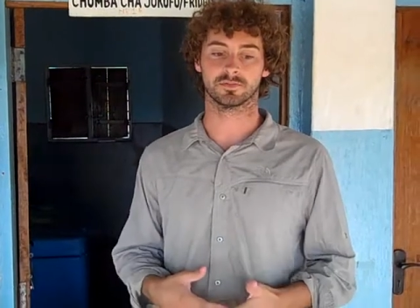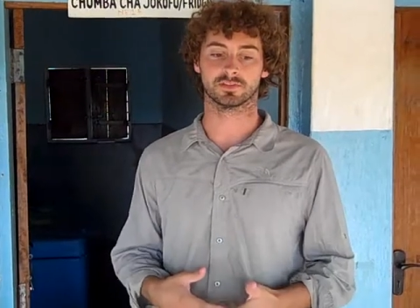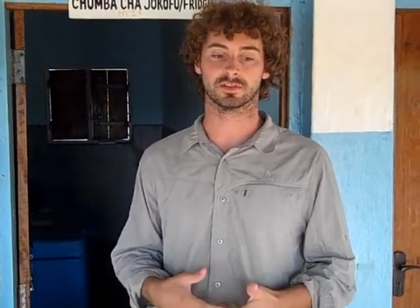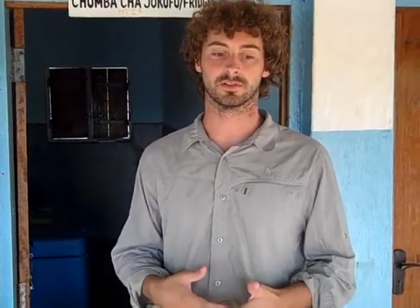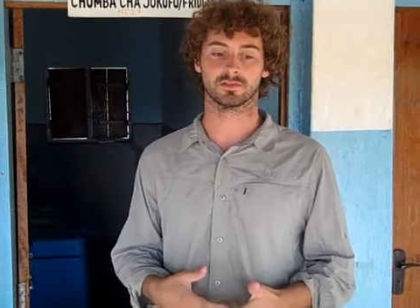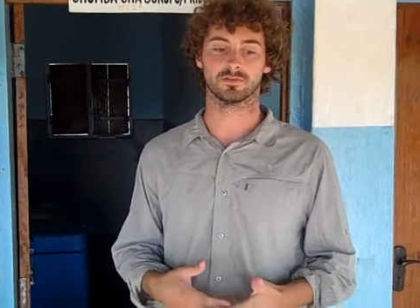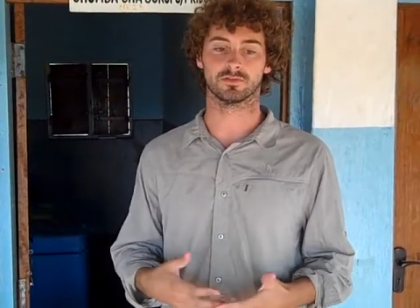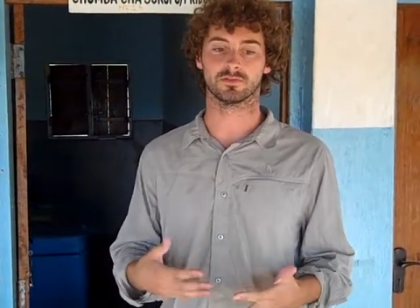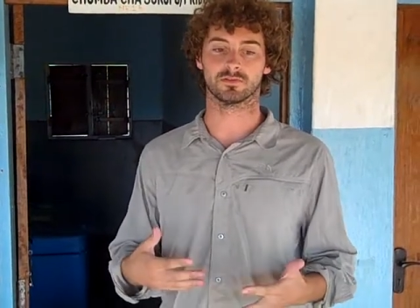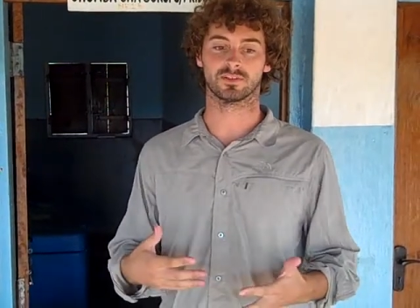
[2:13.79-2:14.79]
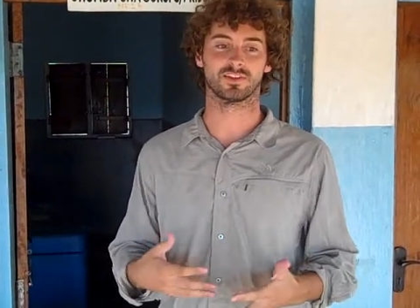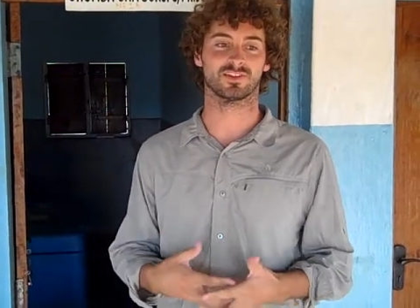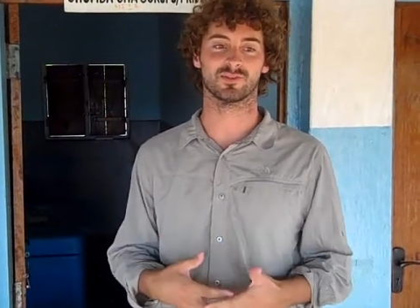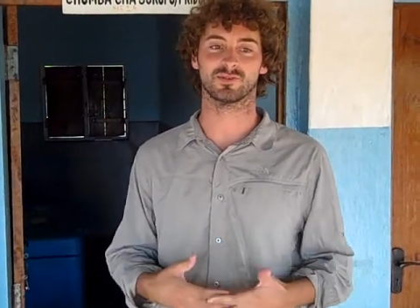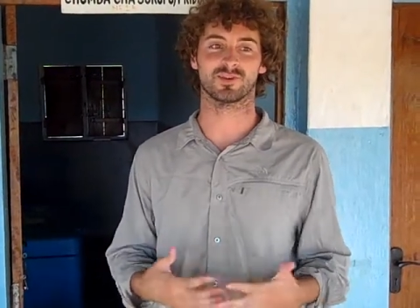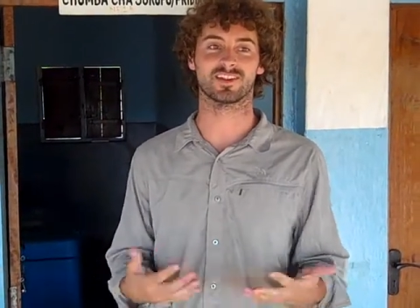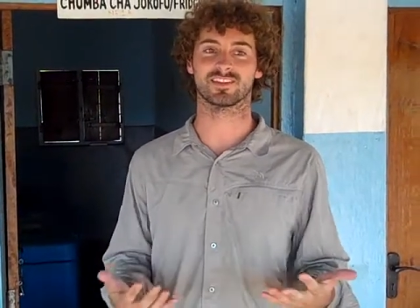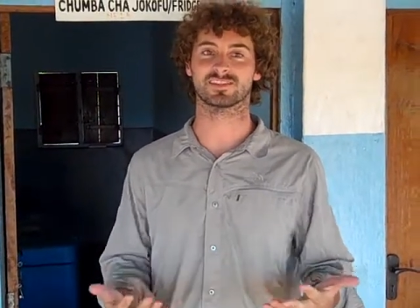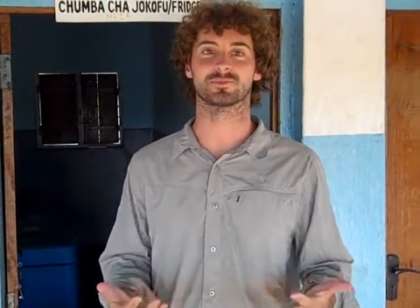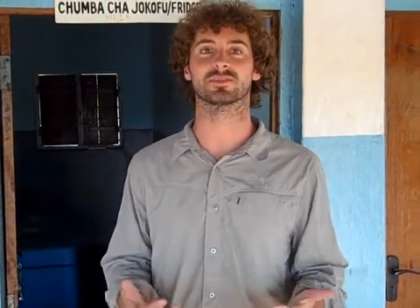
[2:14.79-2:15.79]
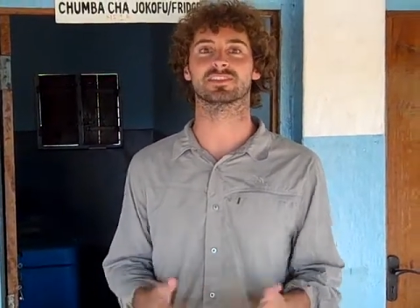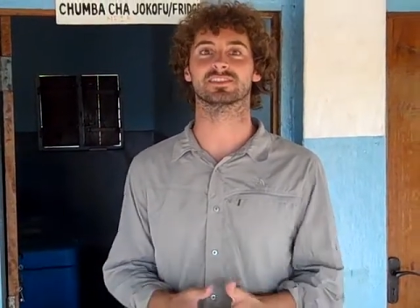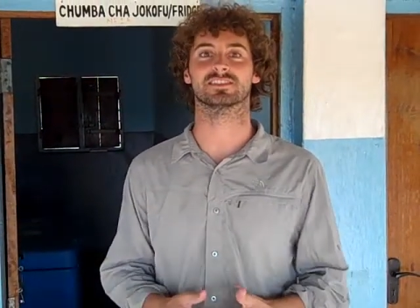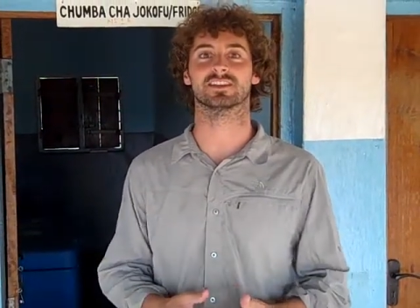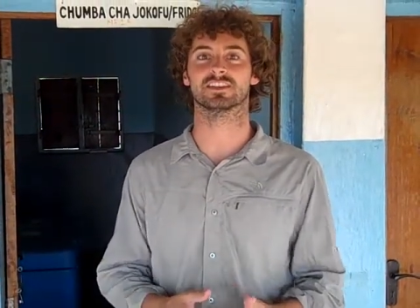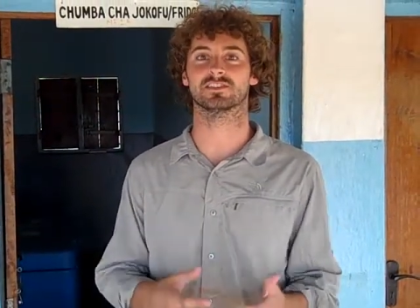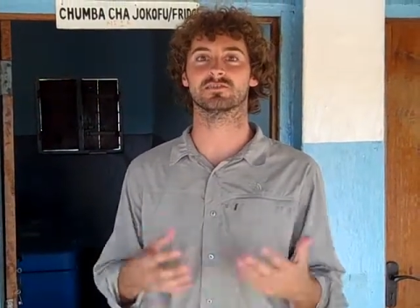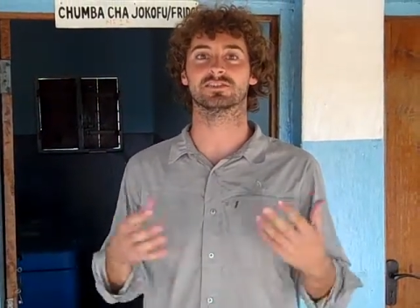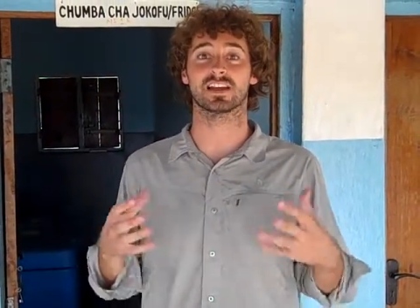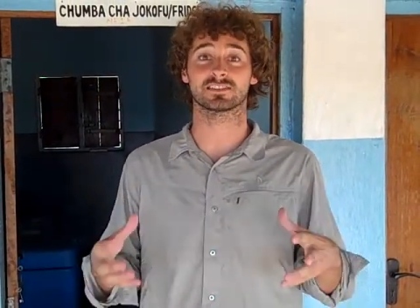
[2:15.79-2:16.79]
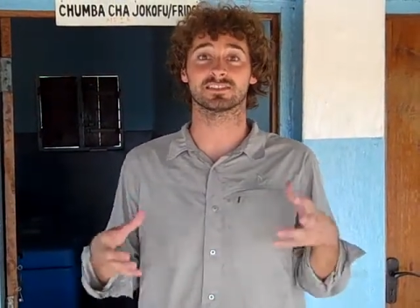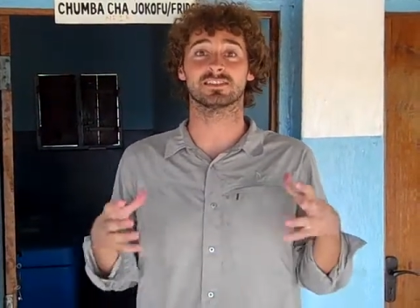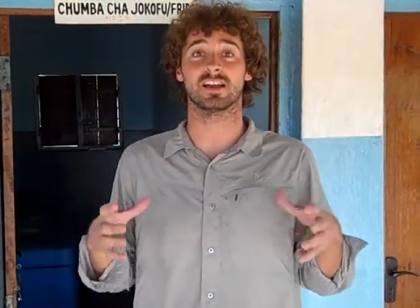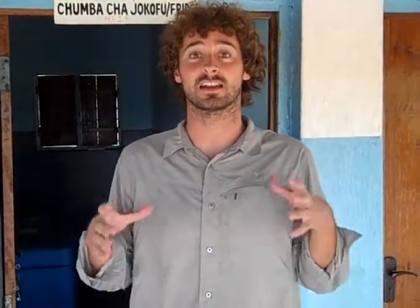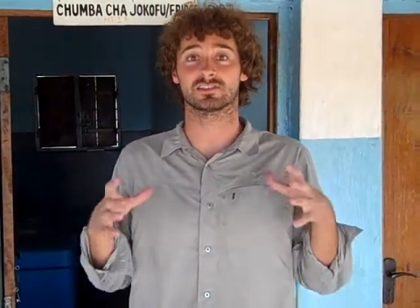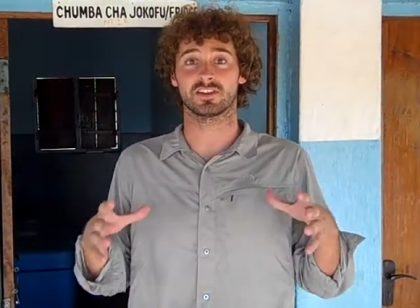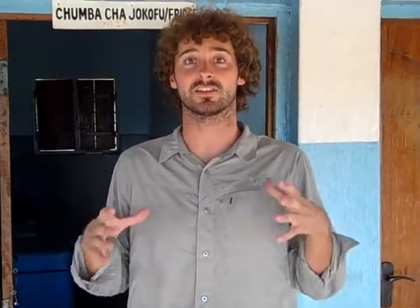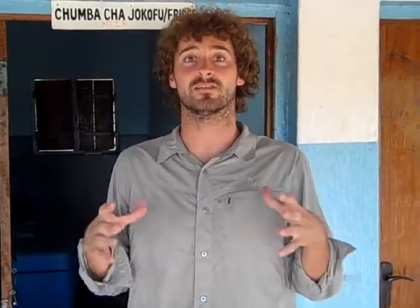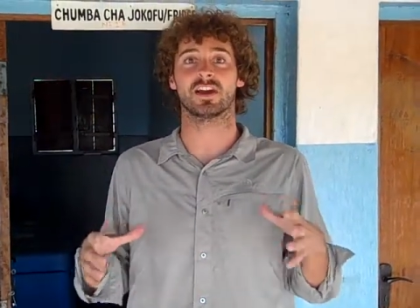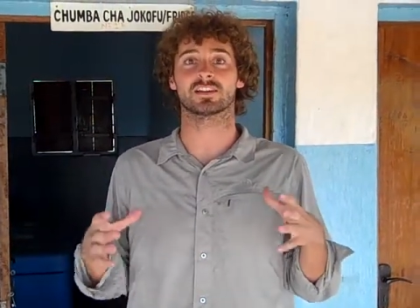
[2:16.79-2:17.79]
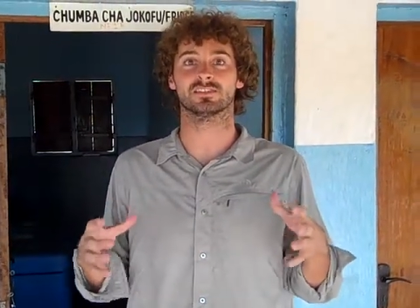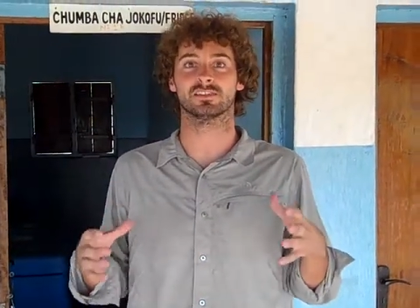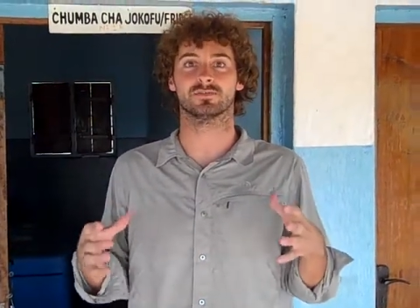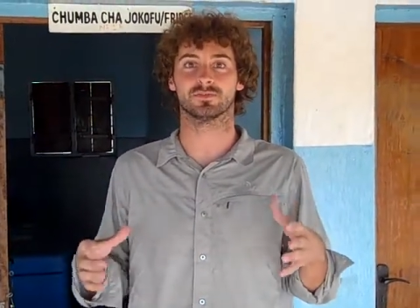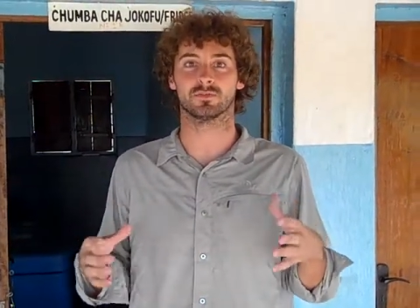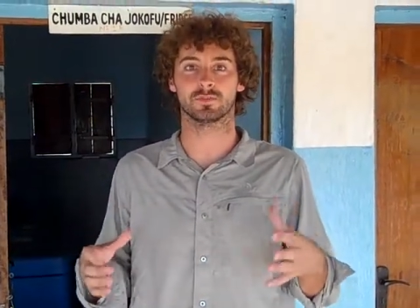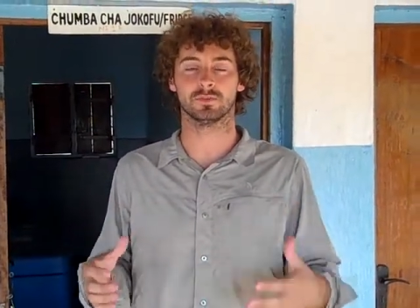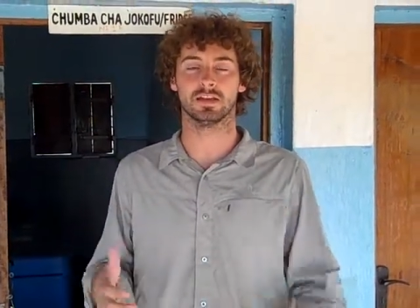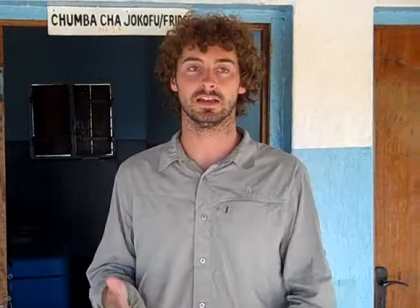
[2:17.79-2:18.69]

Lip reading: So one of the simple things that they could do is actually on the vaccine form,